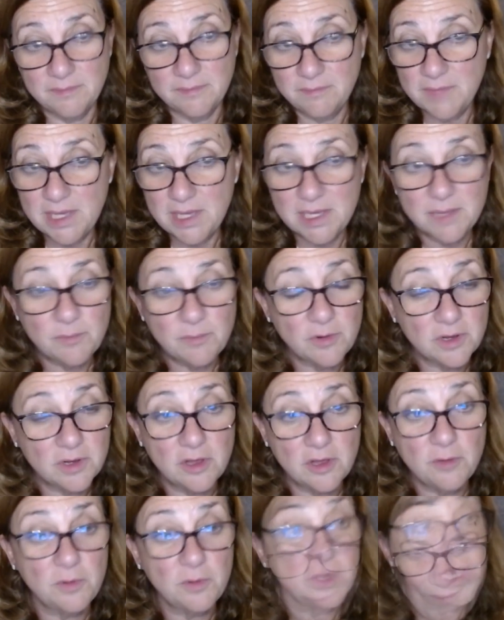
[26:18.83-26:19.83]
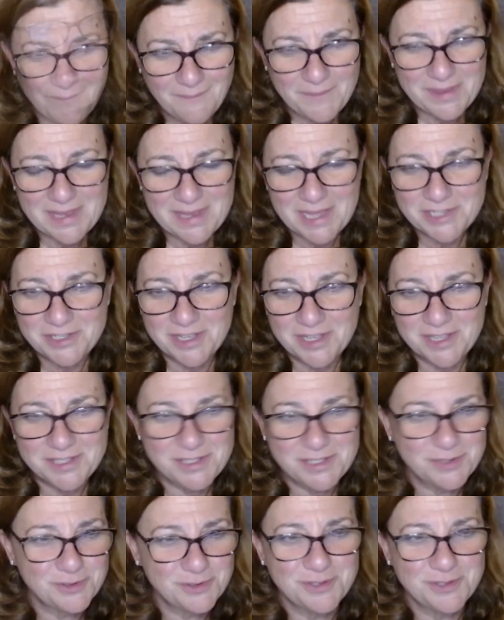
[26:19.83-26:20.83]
Make it more global. The National Health
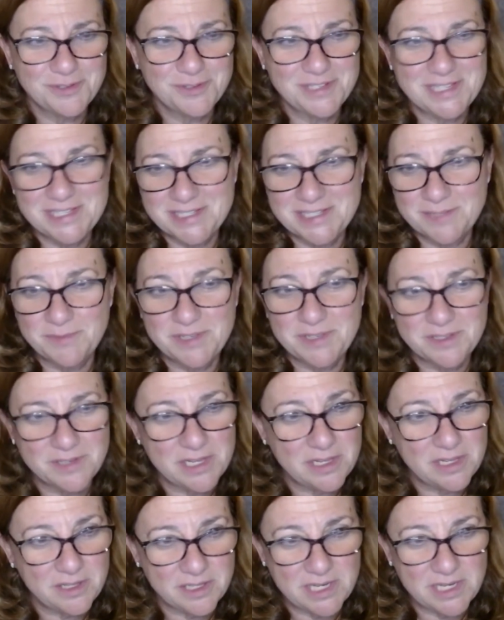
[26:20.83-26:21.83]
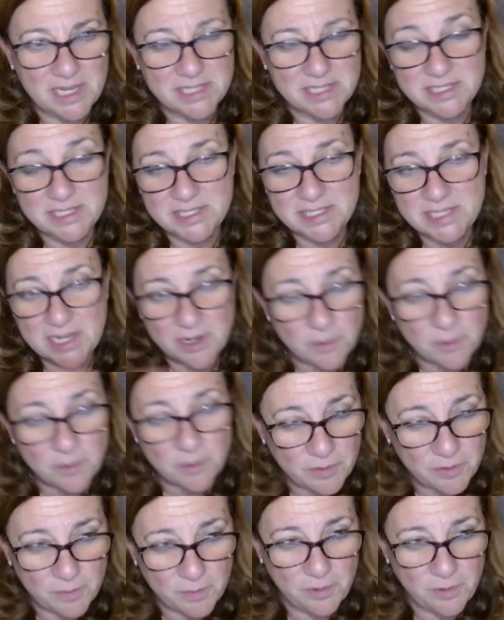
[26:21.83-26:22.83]
System in England has a terrible
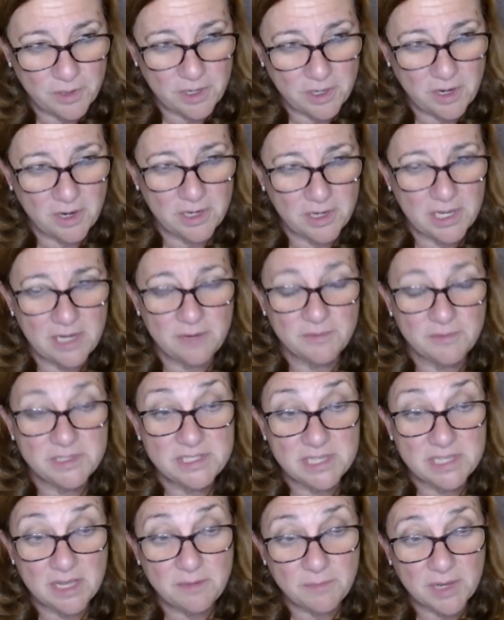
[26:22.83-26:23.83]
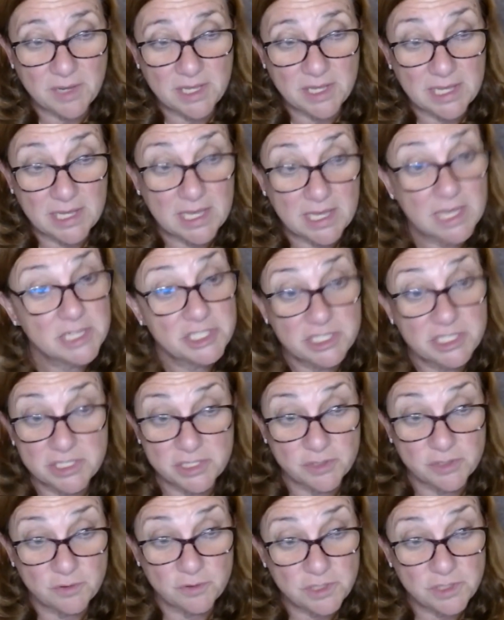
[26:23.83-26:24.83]
report card, and it was done by actually a
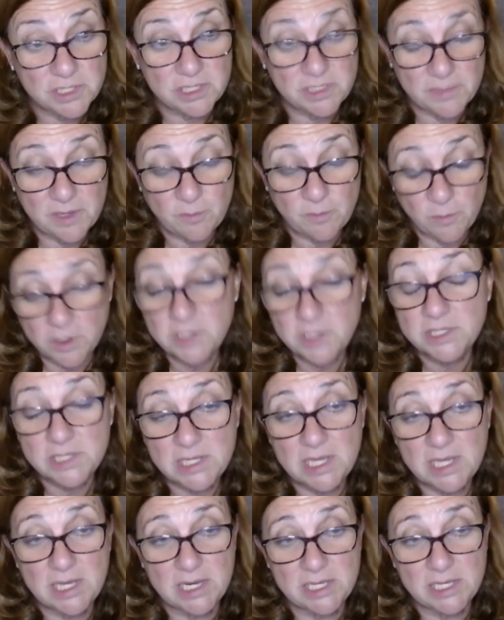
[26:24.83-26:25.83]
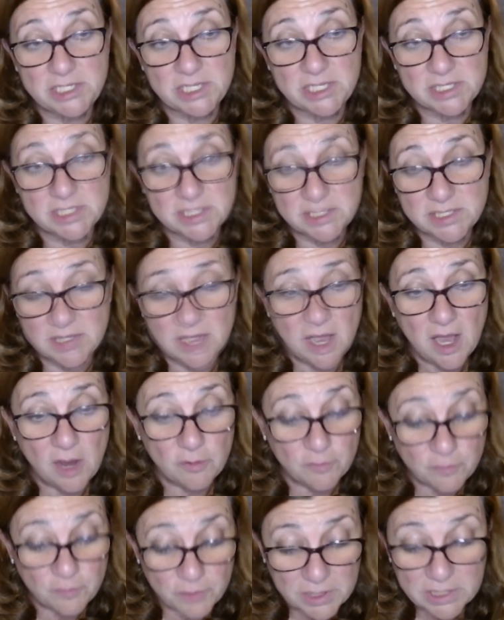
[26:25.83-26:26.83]
surgeon that worked in the NHS, did a
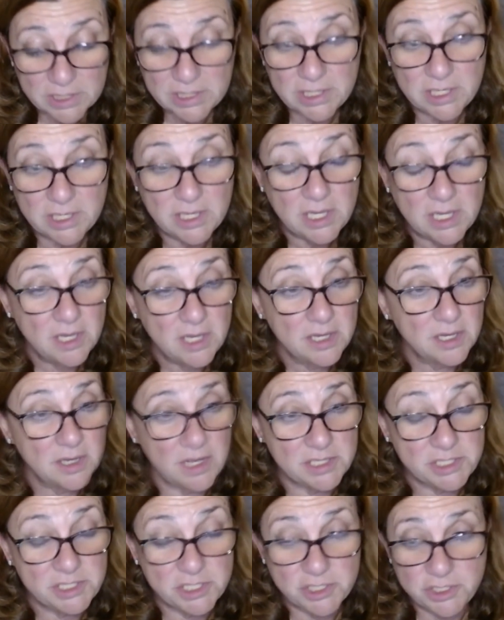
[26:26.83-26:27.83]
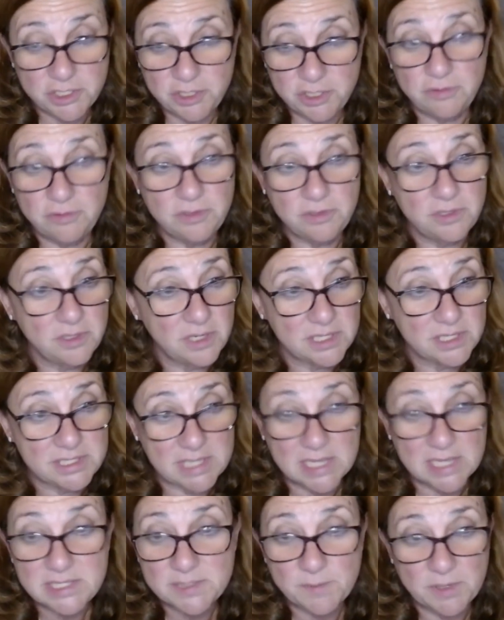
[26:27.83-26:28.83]
really astute
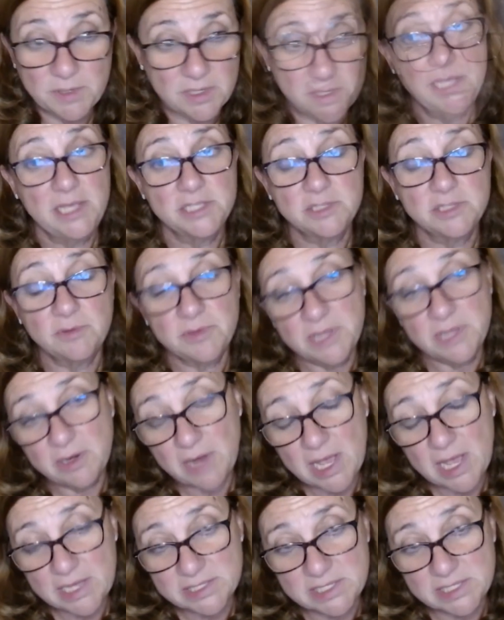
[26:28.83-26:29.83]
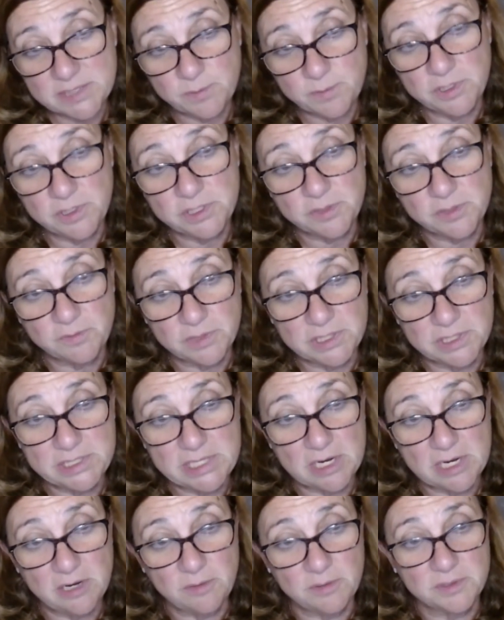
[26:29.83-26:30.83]
assessment. So their access points are really
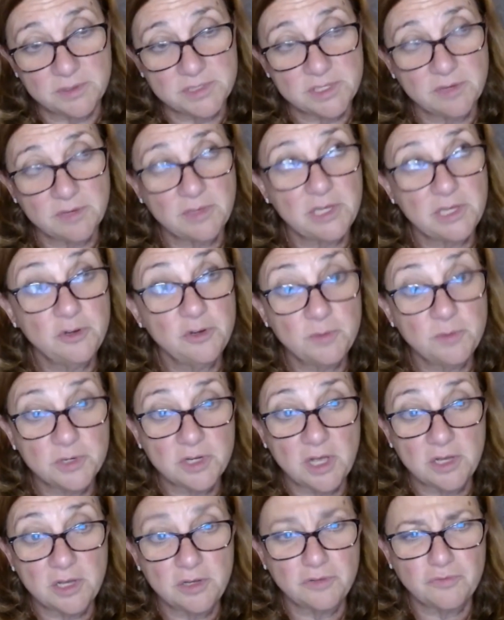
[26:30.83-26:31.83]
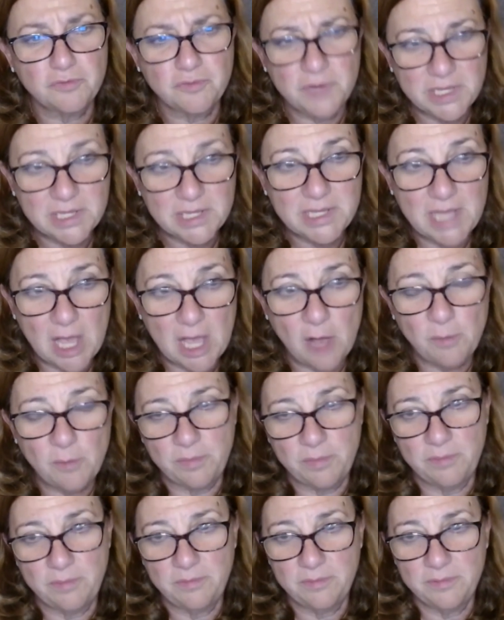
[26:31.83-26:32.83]
terrible. So an UberDoc could really help
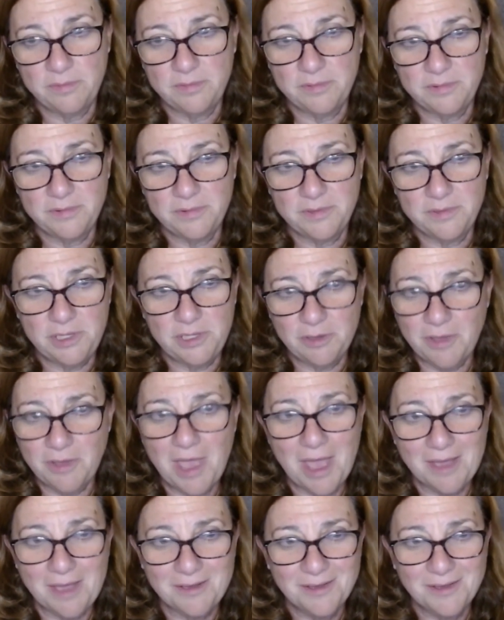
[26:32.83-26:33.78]
the UK.